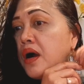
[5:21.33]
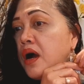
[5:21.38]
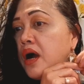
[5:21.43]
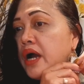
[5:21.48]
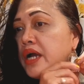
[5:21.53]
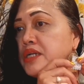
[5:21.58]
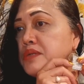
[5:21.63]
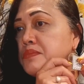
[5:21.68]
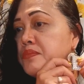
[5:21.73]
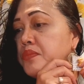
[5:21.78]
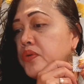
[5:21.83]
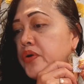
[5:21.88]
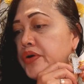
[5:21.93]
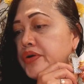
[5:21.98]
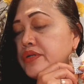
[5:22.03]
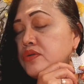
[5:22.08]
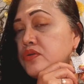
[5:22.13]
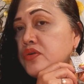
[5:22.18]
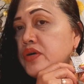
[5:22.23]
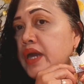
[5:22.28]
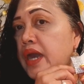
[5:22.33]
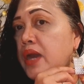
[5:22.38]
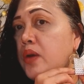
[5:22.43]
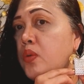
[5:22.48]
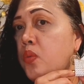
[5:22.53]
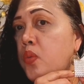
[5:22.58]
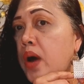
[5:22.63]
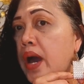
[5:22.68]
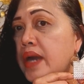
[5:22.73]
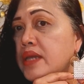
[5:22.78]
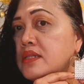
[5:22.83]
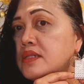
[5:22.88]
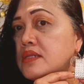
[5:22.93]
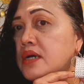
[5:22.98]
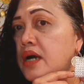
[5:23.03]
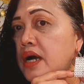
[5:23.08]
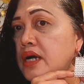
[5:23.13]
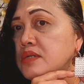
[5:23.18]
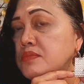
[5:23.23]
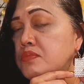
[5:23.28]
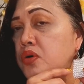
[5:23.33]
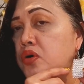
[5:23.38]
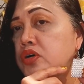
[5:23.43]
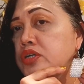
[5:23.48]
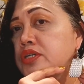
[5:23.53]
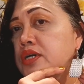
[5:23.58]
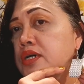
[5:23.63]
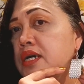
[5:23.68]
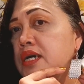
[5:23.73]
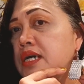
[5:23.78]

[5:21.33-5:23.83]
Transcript: cardboard. Okay, white cardboard.